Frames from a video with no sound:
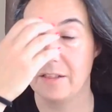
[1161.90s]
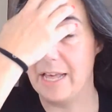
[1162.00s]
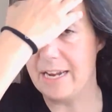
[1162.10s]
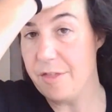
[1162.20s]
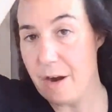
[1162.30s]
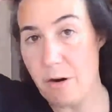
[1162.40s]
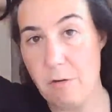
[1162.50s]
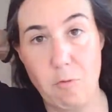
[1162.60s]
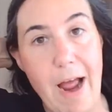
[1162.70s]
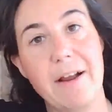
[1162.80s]
Like, there are
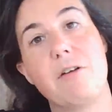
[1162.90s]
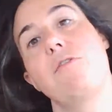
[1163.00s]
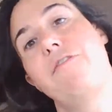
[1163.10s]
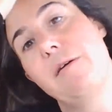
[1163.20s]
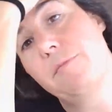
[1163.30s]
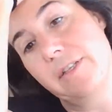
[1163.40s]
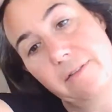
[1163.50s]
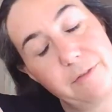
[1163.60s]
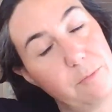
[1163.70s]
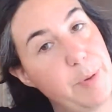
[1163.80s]
radical
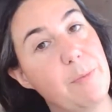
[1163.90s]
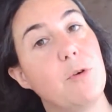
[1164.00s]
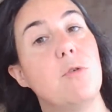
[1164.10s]
people